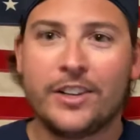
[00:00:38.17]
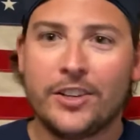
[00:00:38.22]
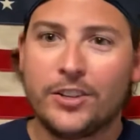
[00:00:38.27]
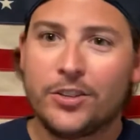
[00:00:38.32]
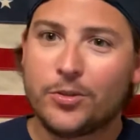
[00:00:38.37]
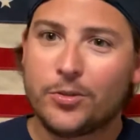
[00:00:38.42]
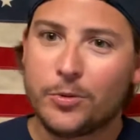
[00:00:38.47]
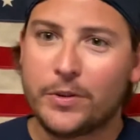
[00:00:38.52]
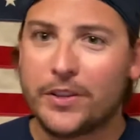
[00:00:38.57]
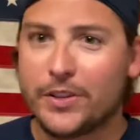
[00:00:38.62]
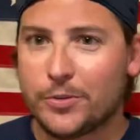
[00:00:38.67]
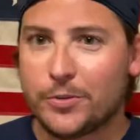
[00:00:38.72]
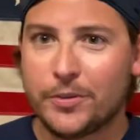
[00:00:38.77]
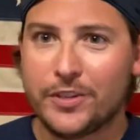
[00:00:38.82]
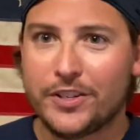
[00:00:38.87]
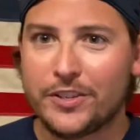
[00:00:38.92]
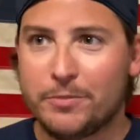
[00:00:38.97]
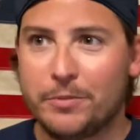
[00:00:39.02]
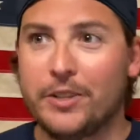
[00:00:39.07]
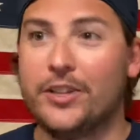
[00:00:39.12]
2020
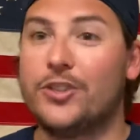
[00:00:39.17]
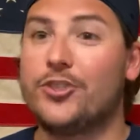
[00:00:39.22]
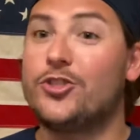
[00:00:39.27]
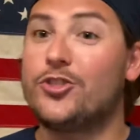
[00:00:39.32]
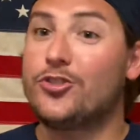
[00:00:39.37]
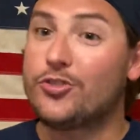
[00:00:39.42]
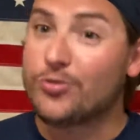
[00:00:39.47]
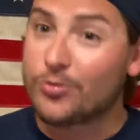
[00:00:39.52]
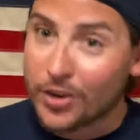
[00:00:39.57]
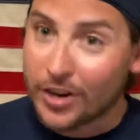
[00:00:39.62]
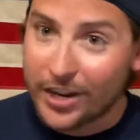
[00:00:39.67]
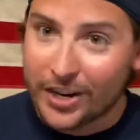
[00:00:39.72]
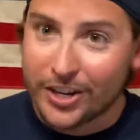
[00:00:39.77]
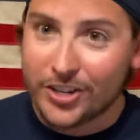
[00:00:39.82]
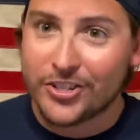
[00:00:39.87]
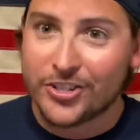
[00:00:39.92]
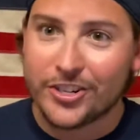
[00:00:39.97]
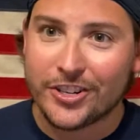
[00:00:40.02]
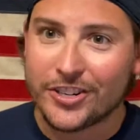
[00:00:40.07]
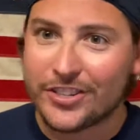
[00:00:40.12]
has been a
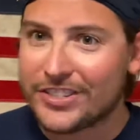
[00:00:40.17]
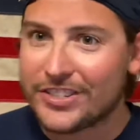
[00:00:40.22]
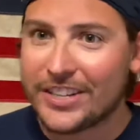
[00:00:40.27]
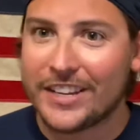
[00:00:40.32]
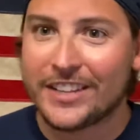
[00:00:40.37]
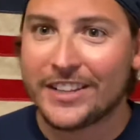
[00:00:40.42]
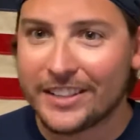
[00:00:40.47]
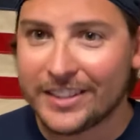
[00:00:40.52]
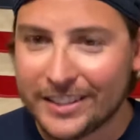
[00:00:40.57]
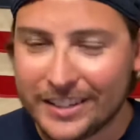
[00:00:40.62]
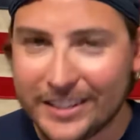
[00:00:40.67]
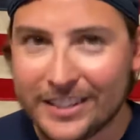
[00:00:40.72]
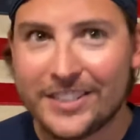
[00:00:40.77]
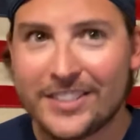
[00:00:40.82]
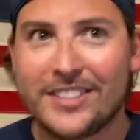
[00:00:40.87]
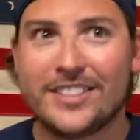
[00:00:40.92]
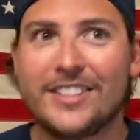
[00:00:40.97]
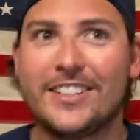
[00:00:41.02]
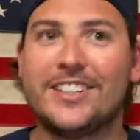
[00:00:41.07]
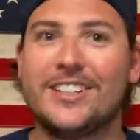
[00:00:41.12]
strange year, to say the
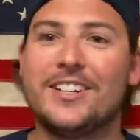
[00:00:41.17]
least.